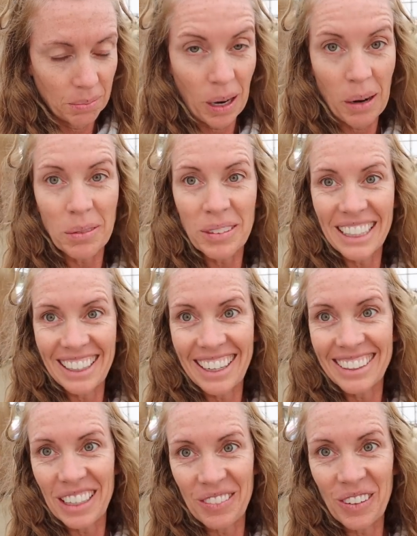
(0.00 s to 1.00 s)
probably
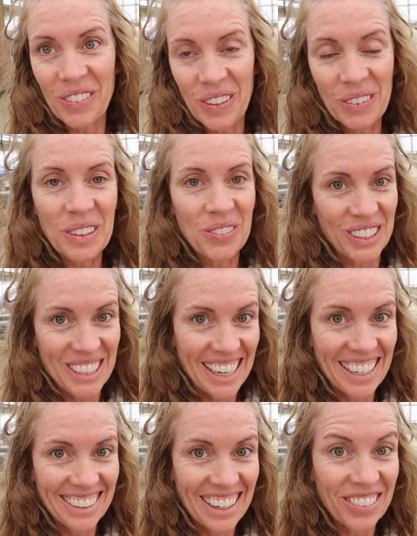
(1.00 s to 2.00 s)
likely about
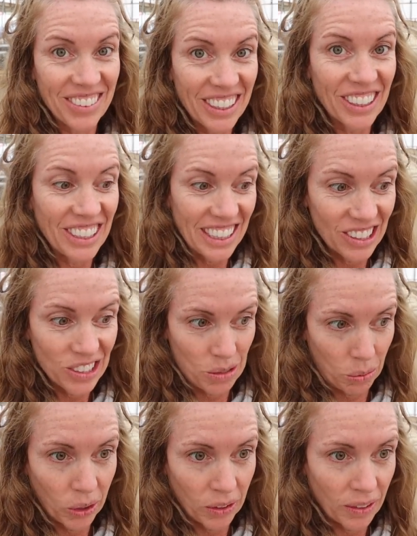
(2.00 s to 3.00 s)
50% of their
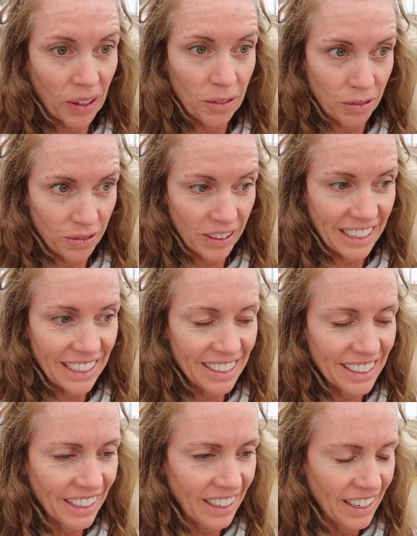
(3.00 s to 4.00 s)
year's worth of
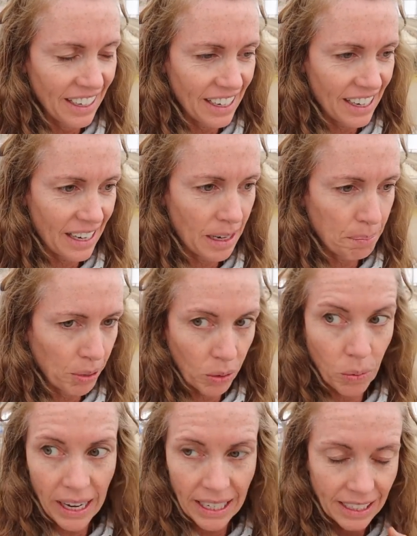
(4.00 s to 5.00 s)
feed put away